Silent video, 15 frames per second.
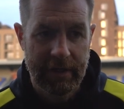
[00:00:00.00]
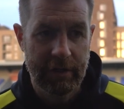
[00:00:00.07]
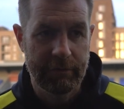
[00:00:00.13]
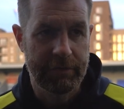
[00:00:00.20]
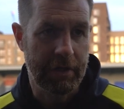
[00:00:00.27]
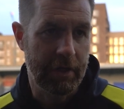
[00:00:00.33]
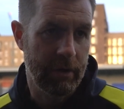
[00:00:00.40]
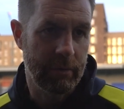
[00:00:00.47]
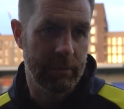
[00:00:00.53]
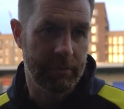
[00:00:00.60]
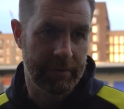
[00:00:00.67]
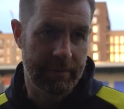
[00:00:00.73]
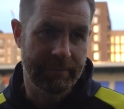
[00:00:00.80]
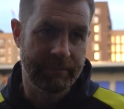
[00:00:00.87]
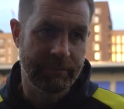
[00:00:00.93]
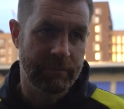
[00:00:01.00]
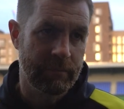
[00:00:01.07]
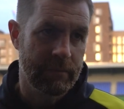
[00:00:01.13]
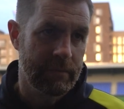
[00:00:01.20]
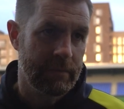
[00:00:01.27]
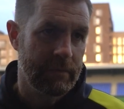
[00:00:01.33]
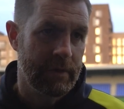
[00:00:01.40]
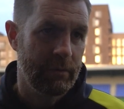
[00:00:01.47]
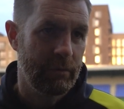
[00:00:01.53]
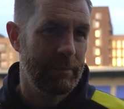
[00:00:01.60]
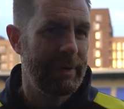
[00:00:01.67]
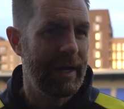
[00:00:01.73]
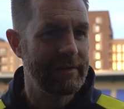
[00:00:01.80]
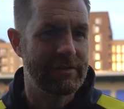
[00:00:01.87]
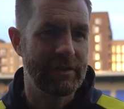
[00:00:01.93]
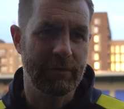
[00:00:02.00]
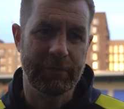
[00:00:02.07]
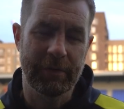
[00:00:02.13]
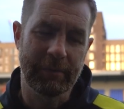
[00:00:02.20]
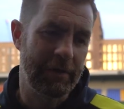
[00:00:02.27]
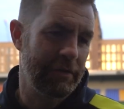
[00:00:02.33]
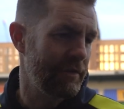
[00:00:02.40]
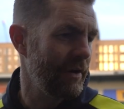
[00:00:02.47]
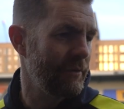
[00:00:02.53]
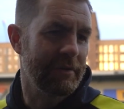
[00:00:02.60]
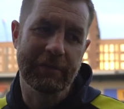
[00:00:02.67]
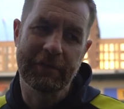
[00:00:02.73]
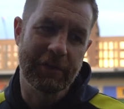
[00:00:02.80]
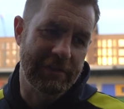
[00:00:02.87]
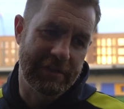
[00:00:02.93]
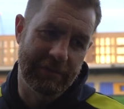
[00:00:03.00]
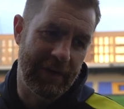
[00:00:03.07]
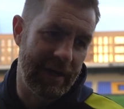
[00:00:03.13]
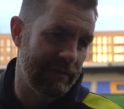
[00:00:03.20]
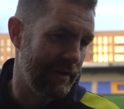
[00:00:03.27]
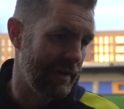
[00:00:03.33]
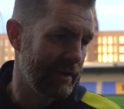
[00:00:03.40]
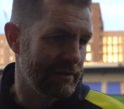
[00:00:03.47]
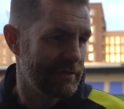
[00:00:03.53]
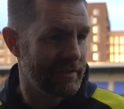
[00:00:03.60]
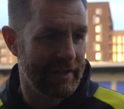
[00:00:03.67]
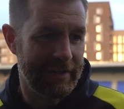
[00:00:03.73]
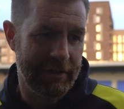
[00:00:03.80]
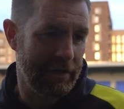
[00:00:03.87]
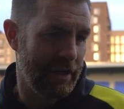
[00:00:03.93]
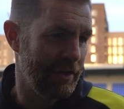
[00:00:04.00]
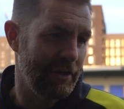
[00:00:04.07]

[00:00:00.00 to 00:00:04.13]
of the goals and we backed off from a throw in 35 yards and,